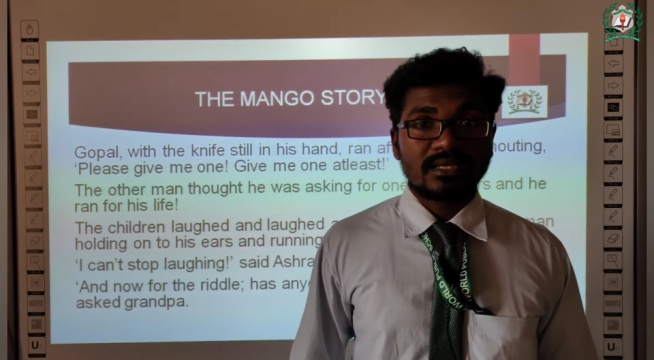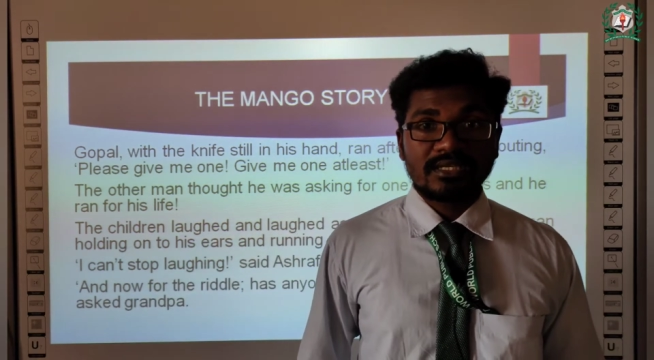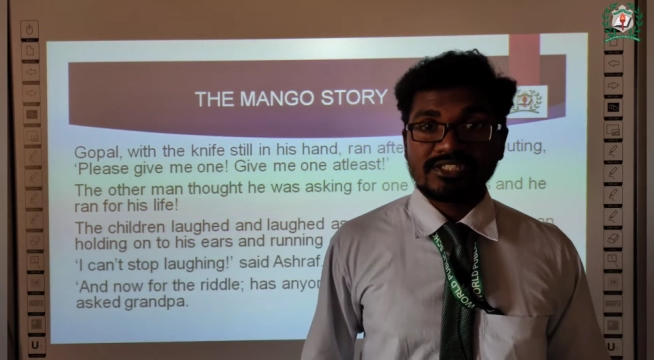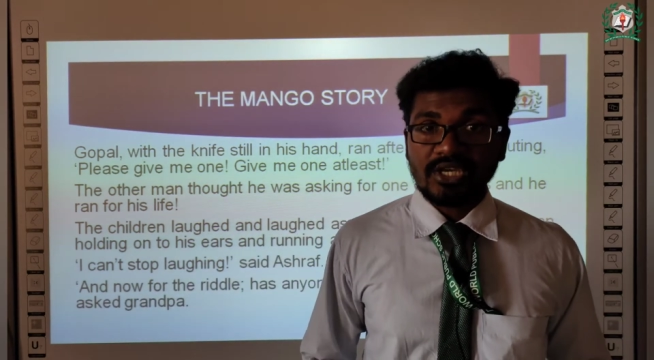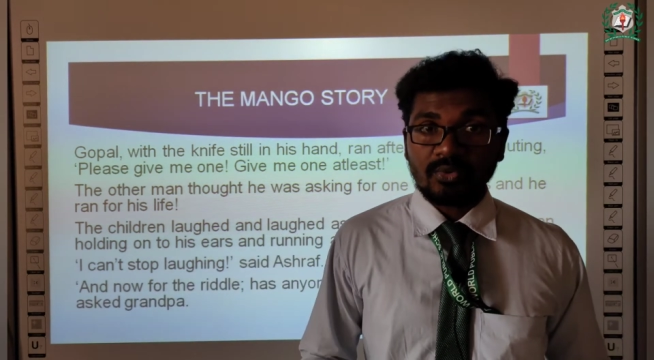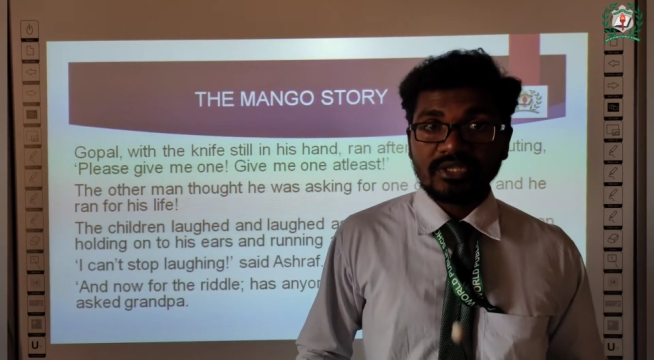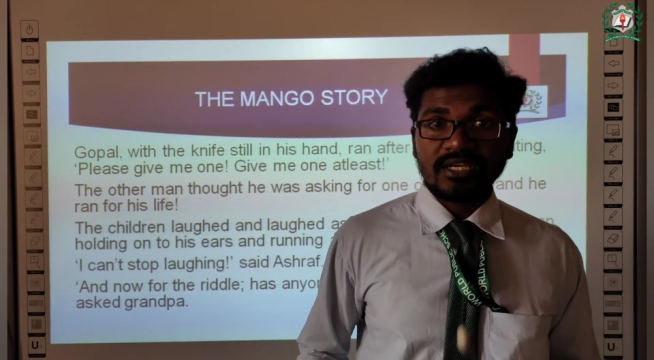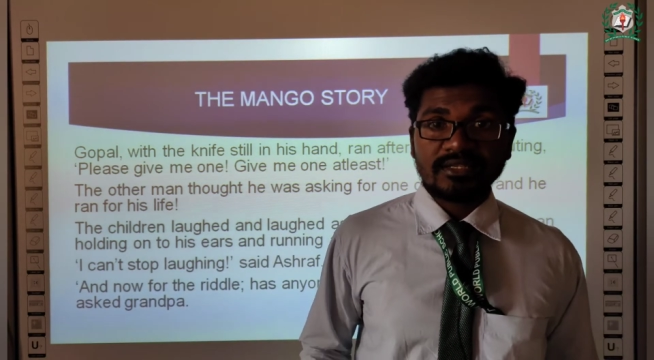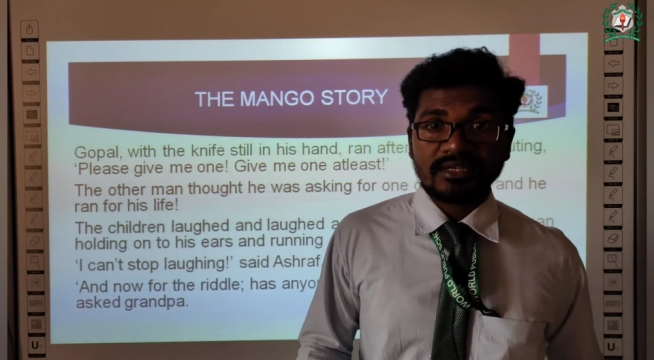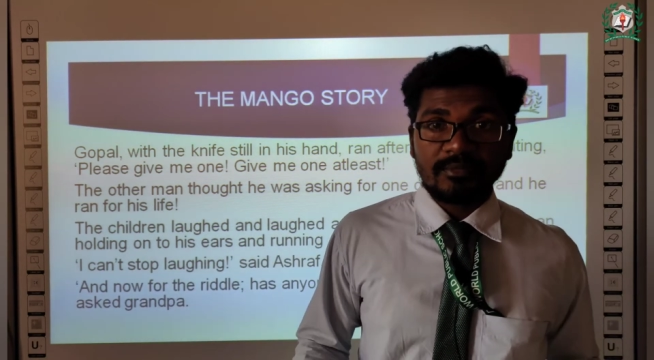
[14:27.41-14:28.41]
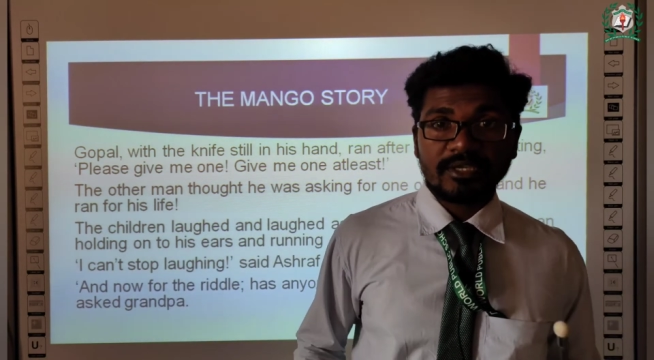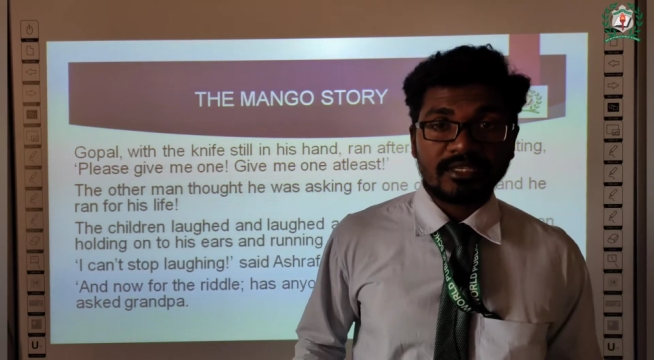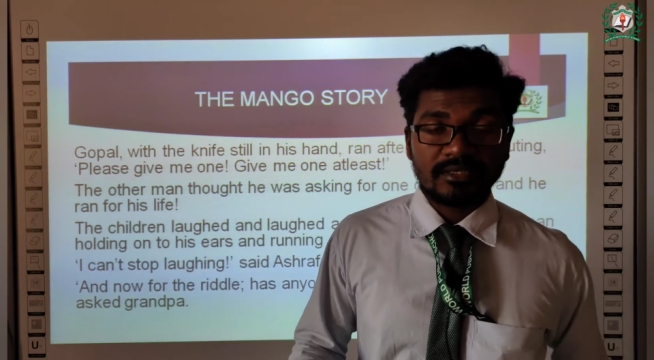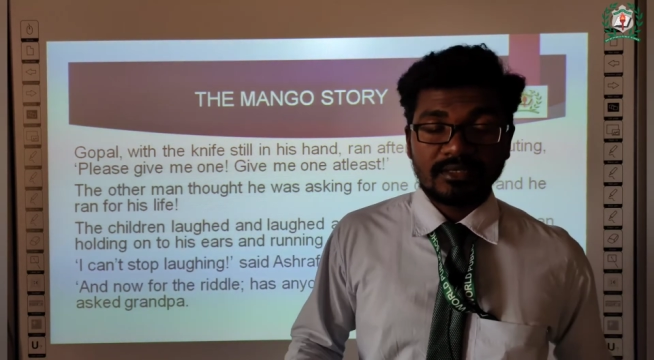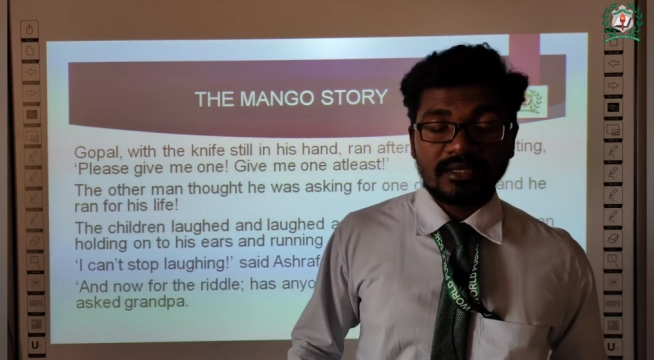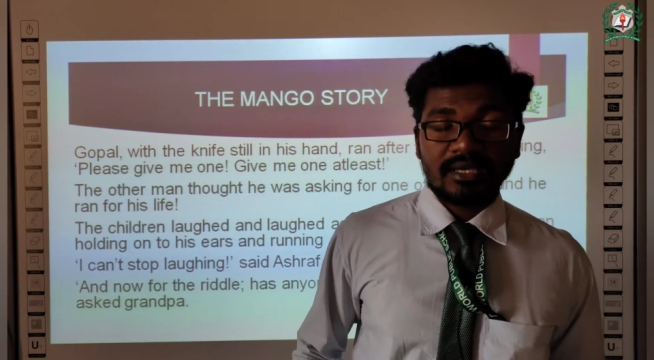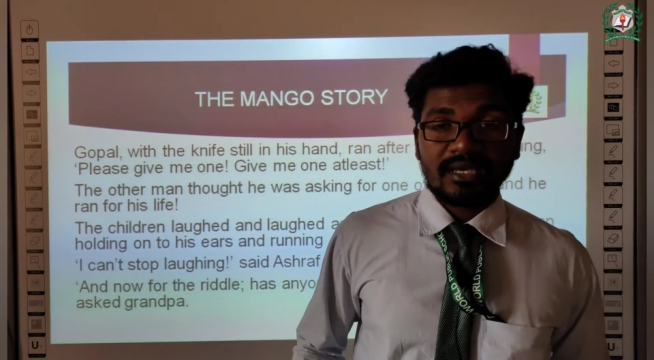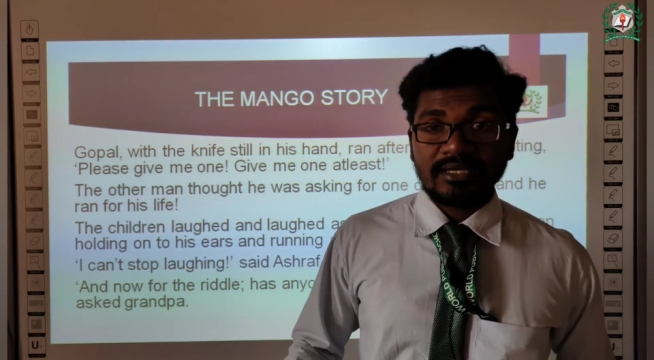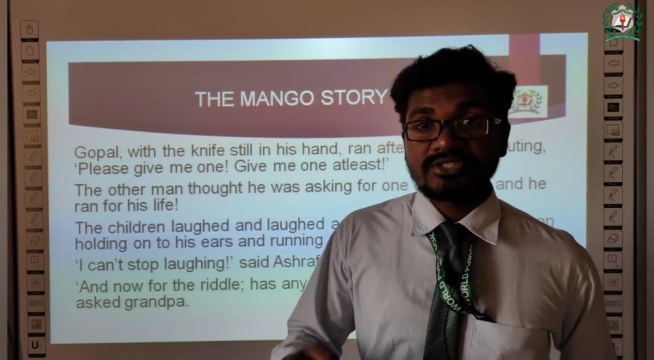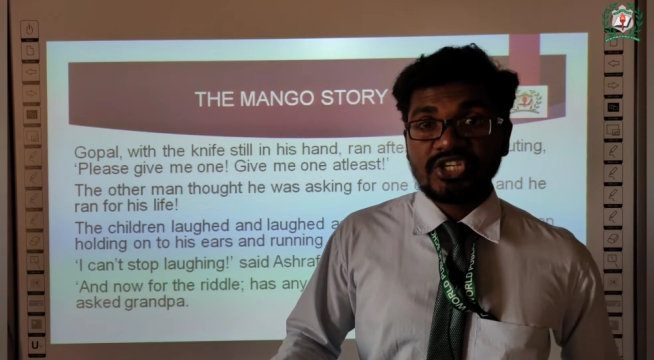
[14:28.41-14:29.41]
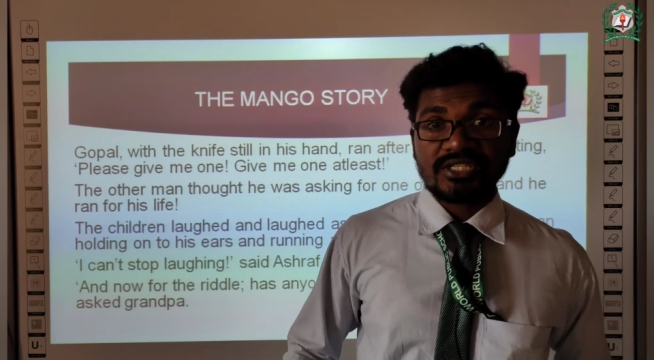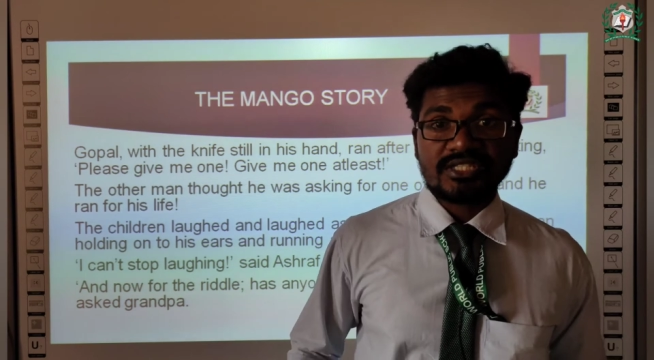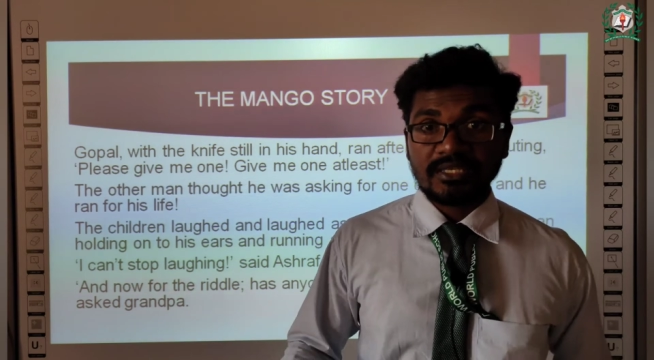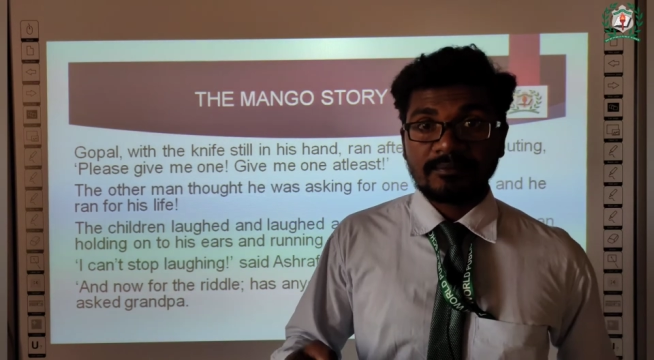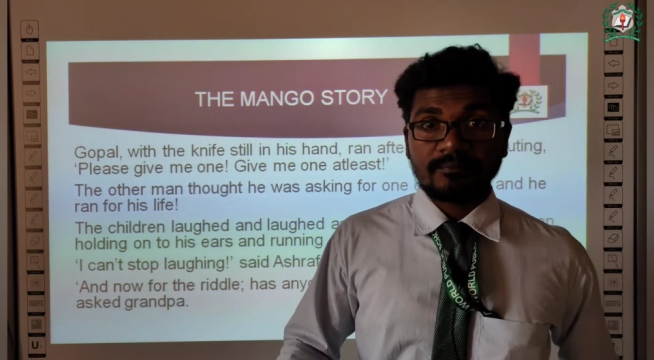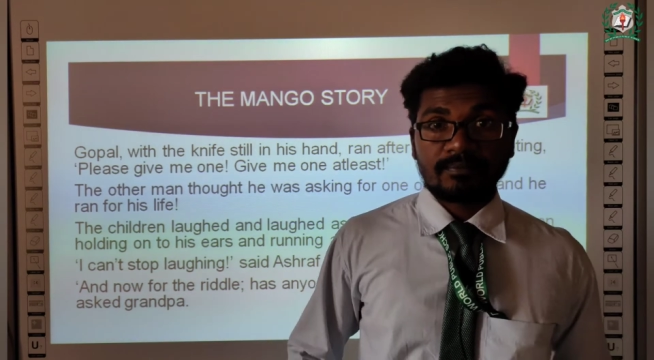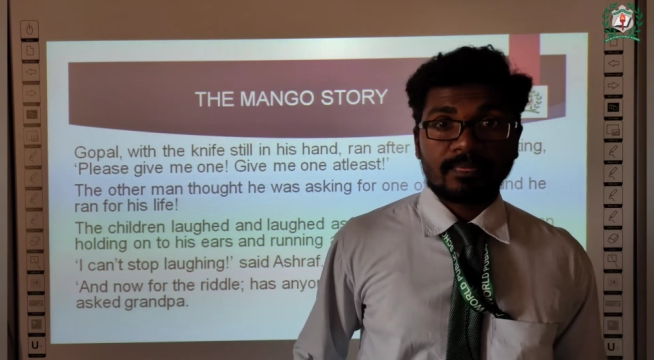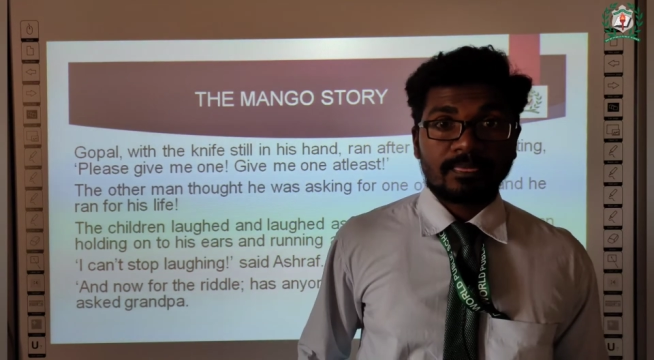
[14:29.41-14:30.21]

shouting and coming, chasing